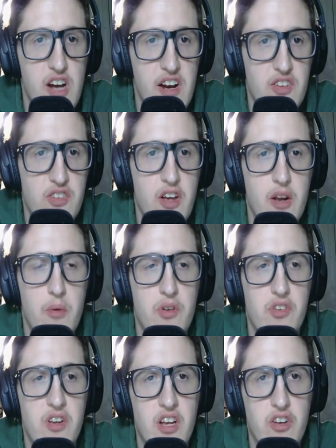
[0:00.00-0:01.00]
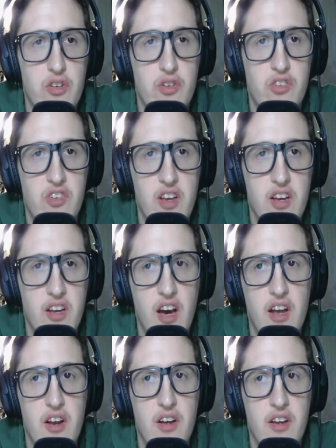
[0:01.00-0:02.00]
I just thought it was an interesting
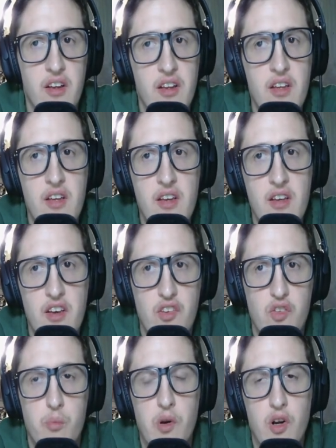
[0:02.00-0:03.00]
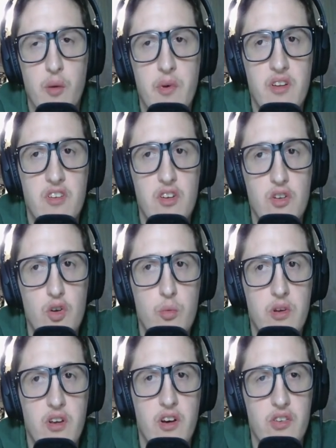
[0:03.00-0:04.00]
kind of experiment to do
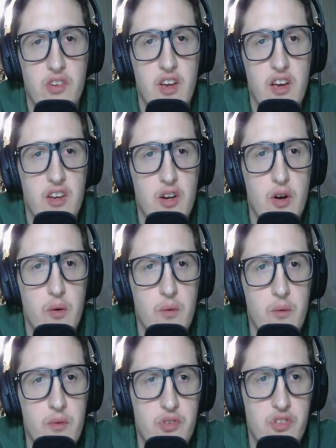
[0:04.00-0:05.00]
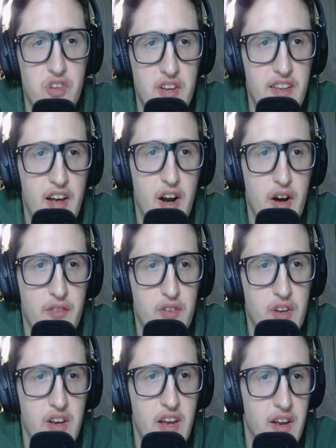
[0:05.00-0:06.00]
because like you don't see it that
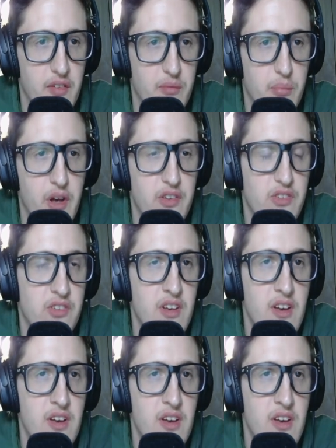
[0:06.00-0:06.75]
often, and plus